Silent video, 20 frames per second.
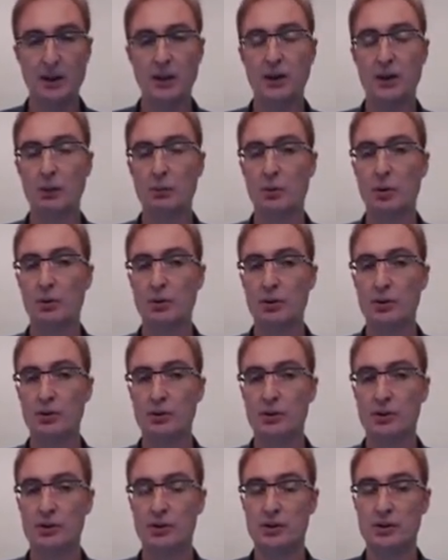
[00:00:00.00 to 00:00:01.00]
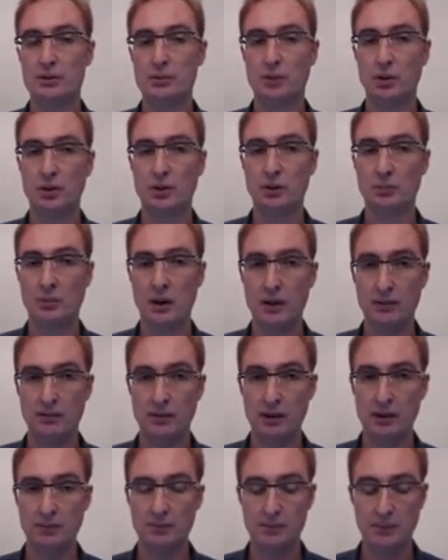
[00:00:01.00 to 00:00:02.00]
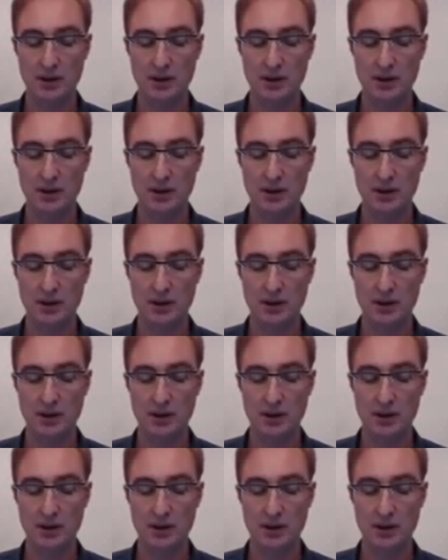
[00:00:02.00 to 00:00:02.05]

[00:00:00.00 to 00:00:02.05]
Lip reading: then we'll use a smaller buffer.